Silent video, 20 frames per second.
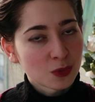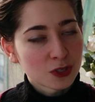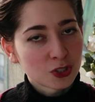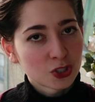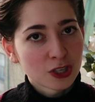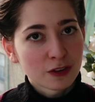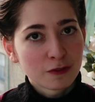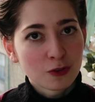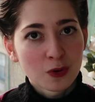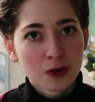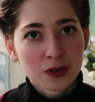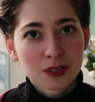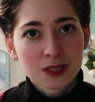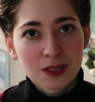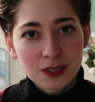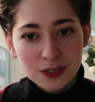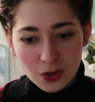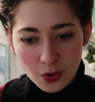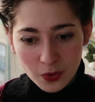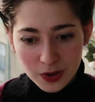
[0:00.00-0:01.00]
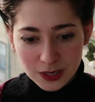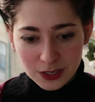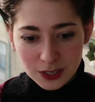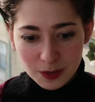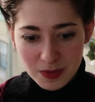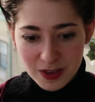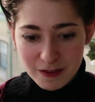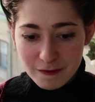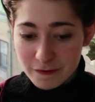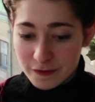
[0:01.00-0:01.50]
which of course is going
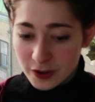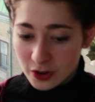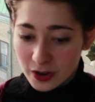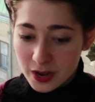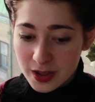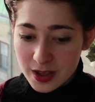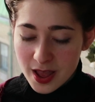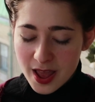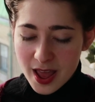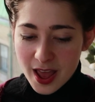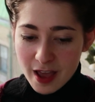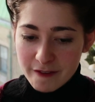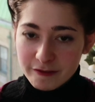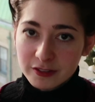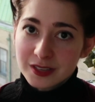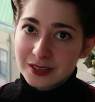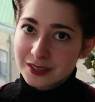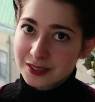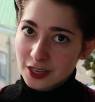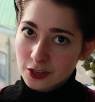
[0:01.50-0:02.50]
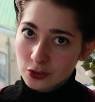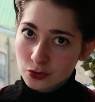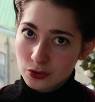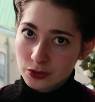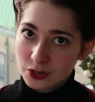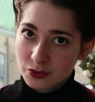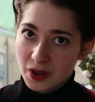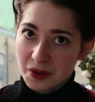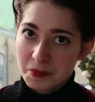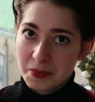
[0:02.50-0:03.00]
to be very heavily
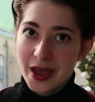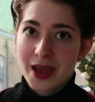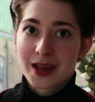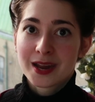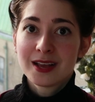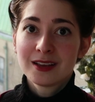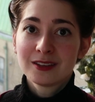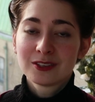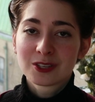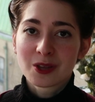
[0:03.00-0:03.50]
central around padding.